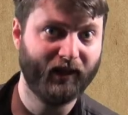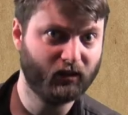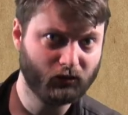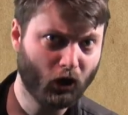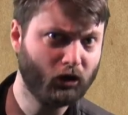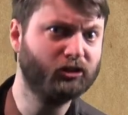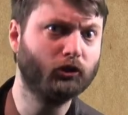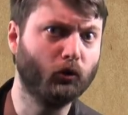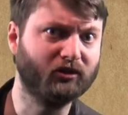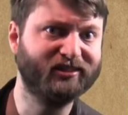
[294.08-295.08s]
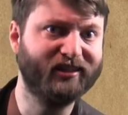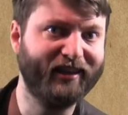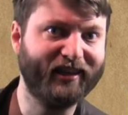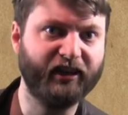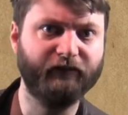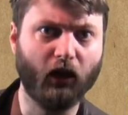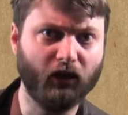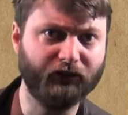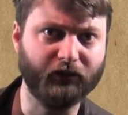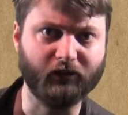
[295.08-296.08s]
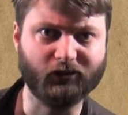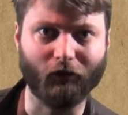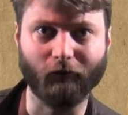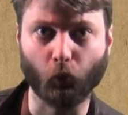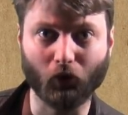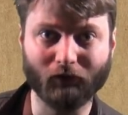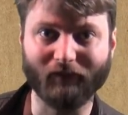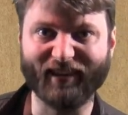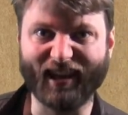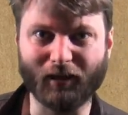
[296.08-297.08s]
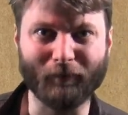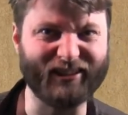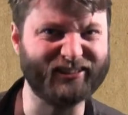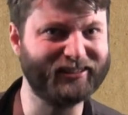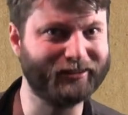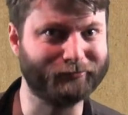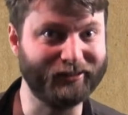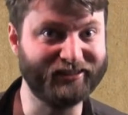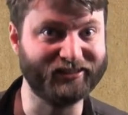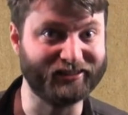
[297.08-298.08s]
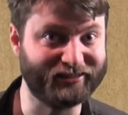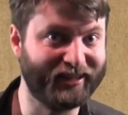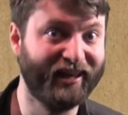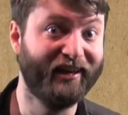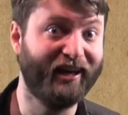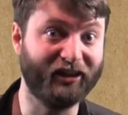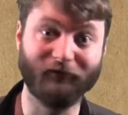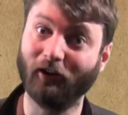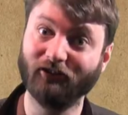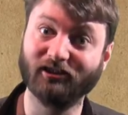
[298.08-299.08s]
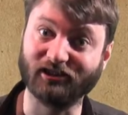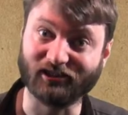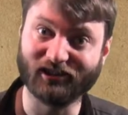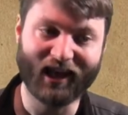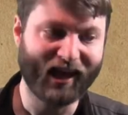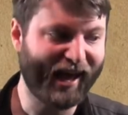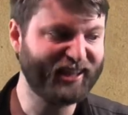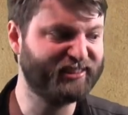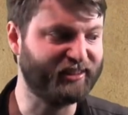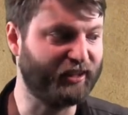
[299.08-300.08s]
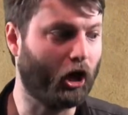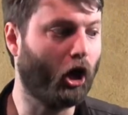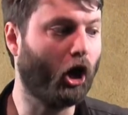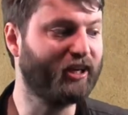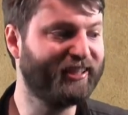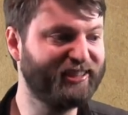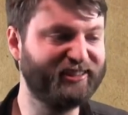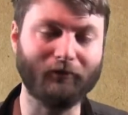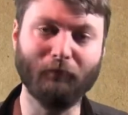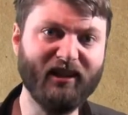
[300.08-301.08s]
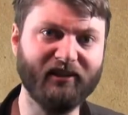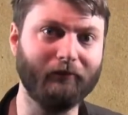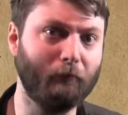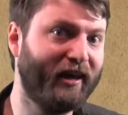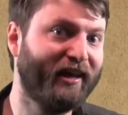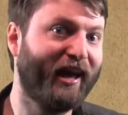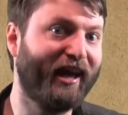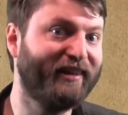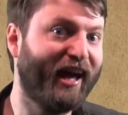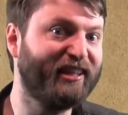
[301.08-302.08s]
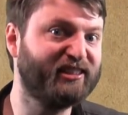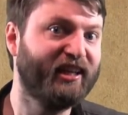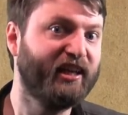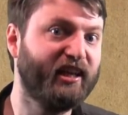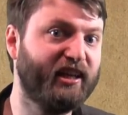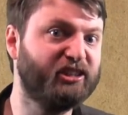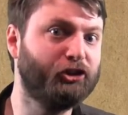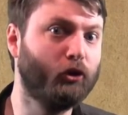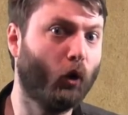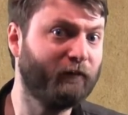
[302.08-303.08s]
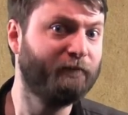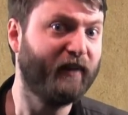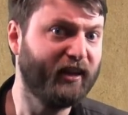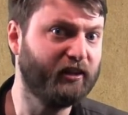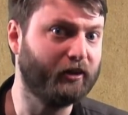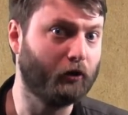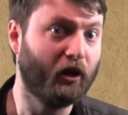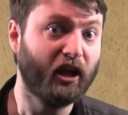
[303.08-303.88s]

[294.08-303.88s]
And Dark Souls take advantage of one of gaming's greatest advantages, as an artistic medium, and that is, it is your failure